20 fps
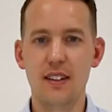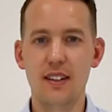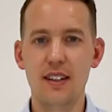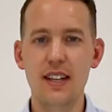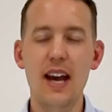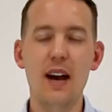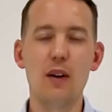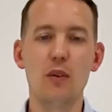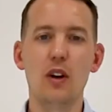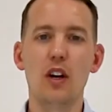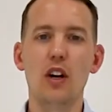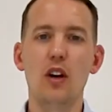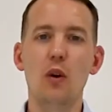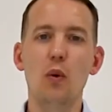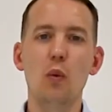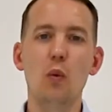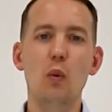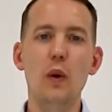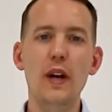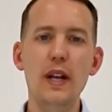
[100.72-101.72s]
Now,
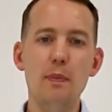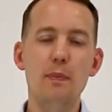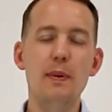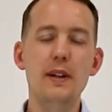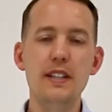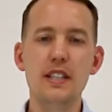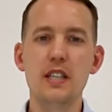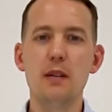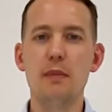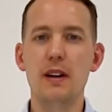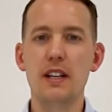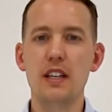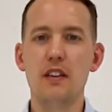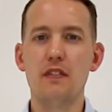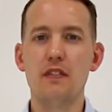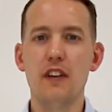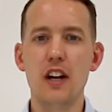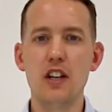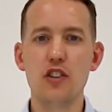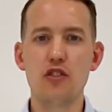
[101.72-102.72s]
when a printer
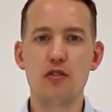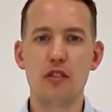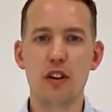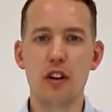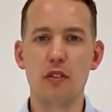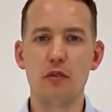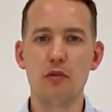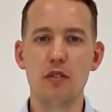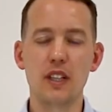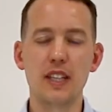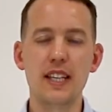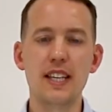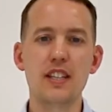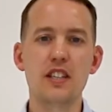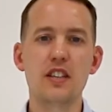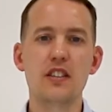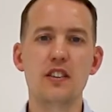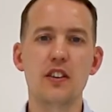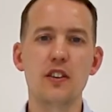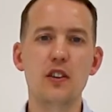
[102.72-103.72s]
manufacturer
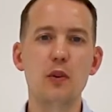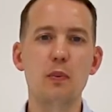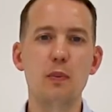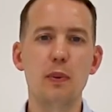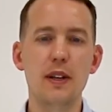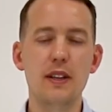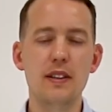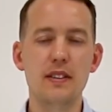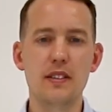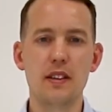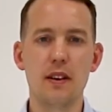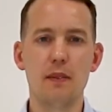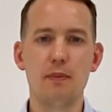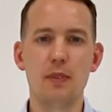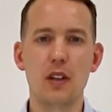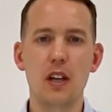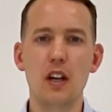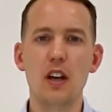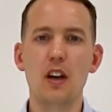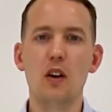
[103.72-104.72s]
releases a new printer,
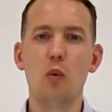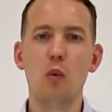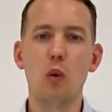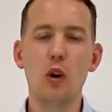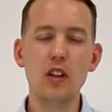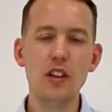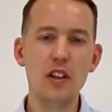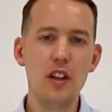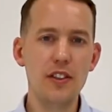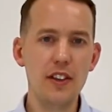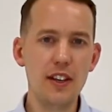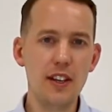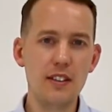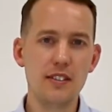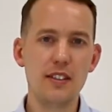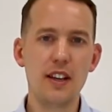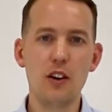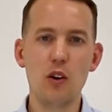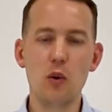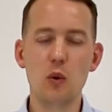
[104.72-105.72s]
one of the things
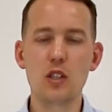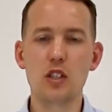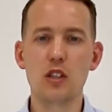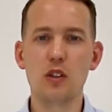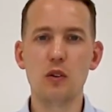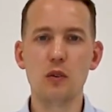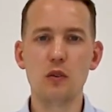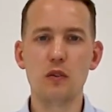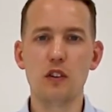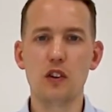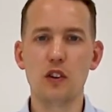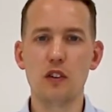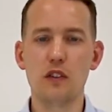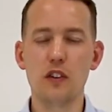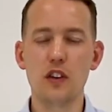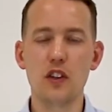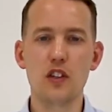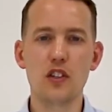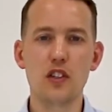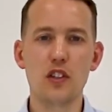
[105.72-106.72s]
I always look for
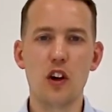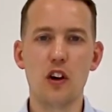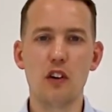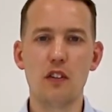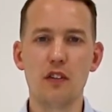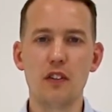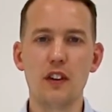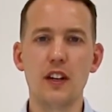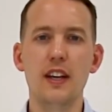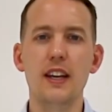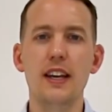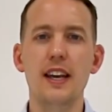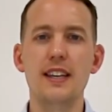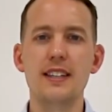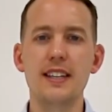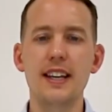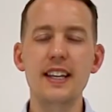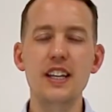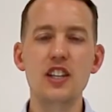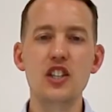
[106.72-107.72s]
first off
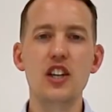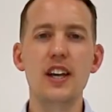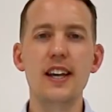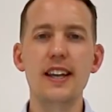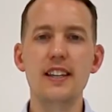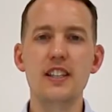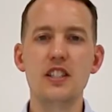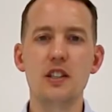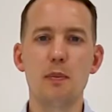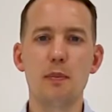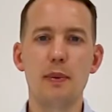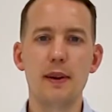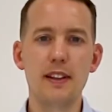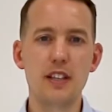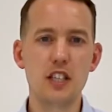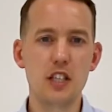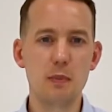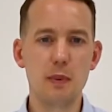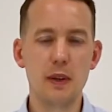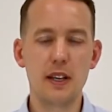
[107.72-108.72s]
is any change to
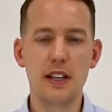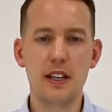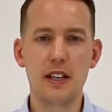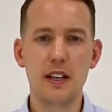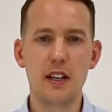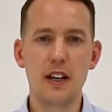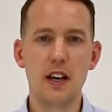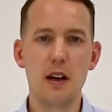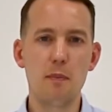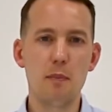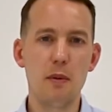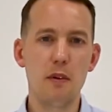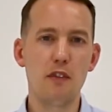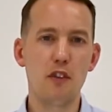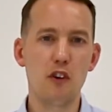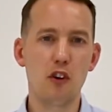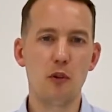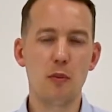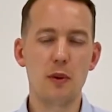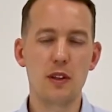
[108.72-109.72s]
print speed and
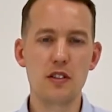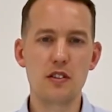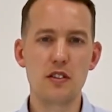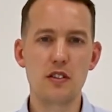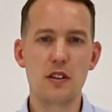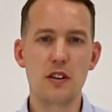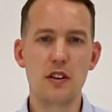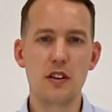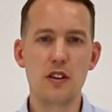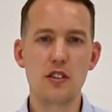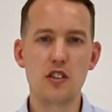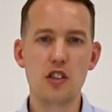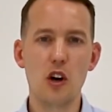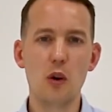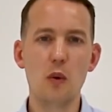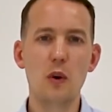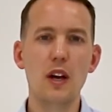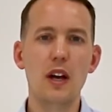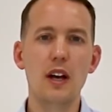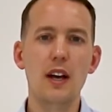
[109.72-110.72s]
performance.
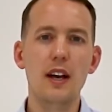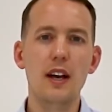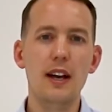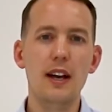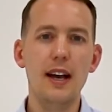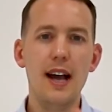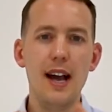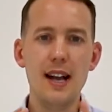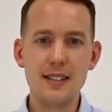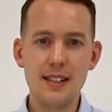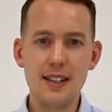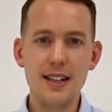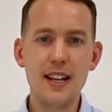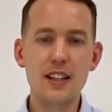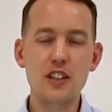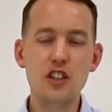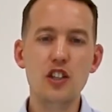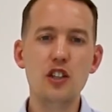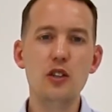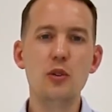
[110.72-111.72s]
So as an
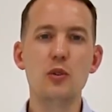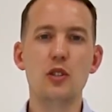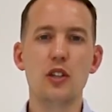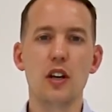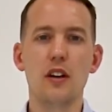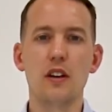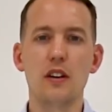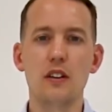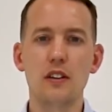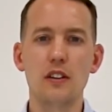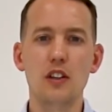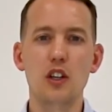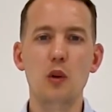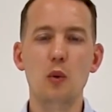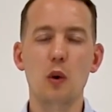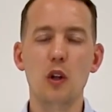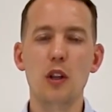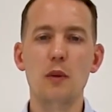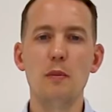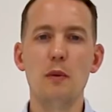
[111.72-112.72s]
end user, you
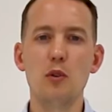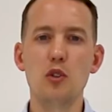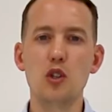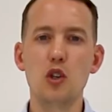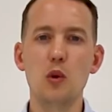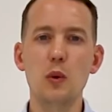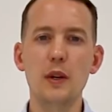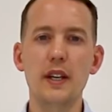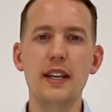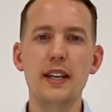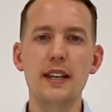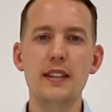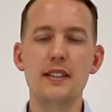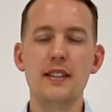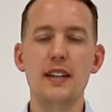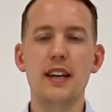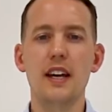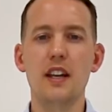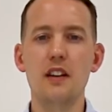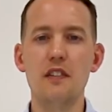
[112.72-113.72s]
want the most
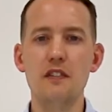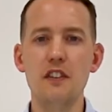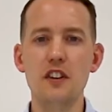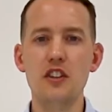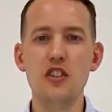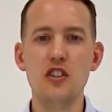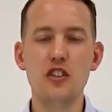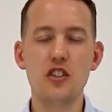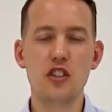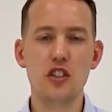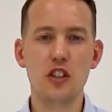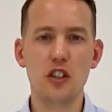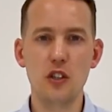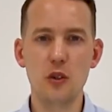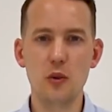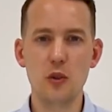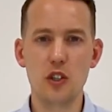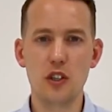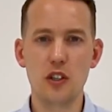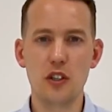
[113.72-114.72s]
quickest and efficient
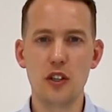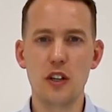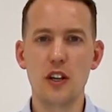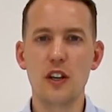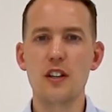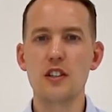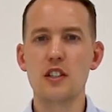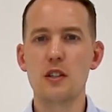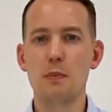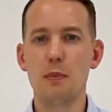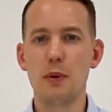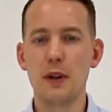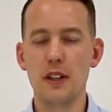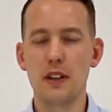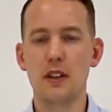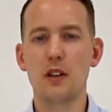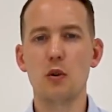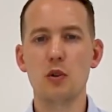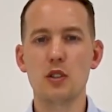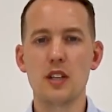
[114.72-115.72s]
solution to
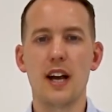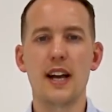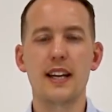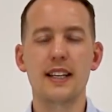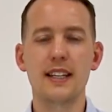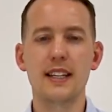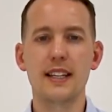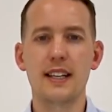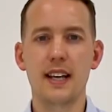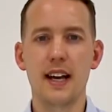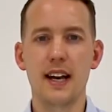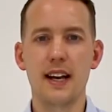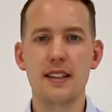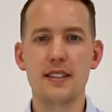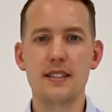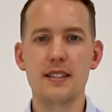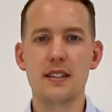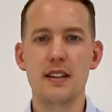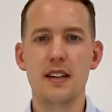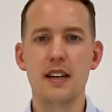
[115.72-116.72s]
print those ID
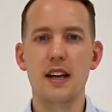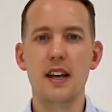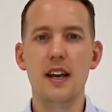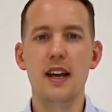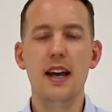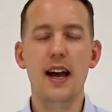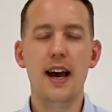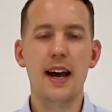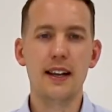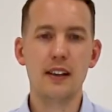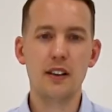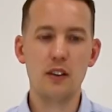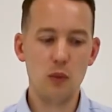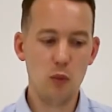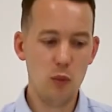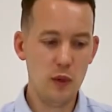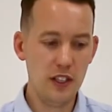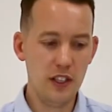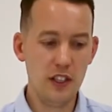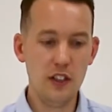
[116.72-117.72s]
cards, and
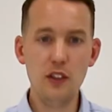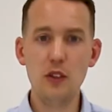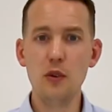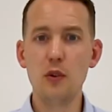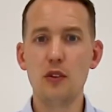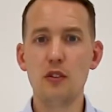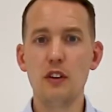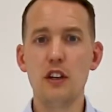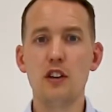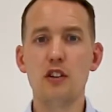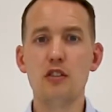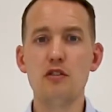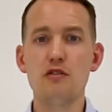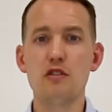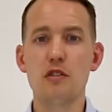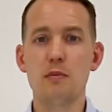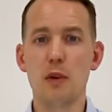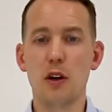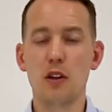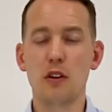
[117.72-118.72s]
with the new
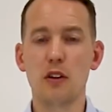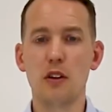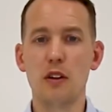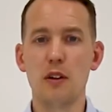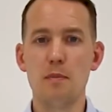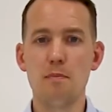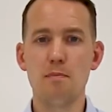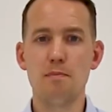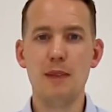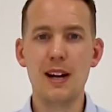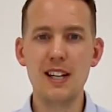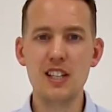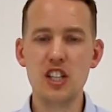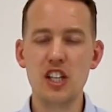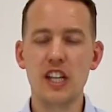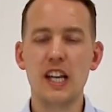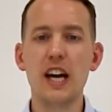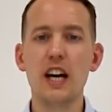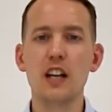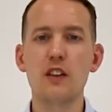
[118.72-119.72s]
300 model,
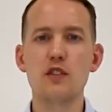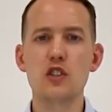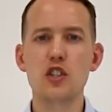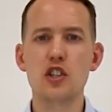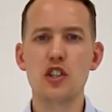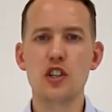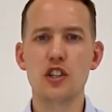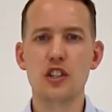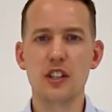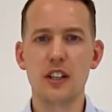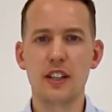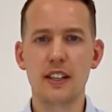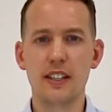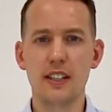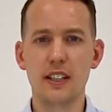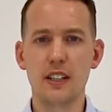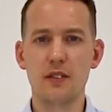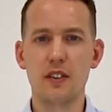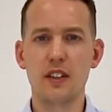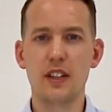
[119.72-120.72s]
Magicard have certainly
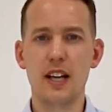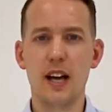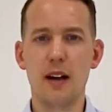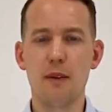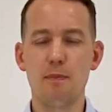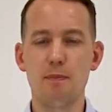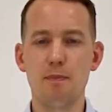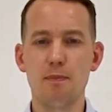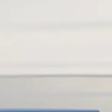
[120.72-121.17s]
delivered that.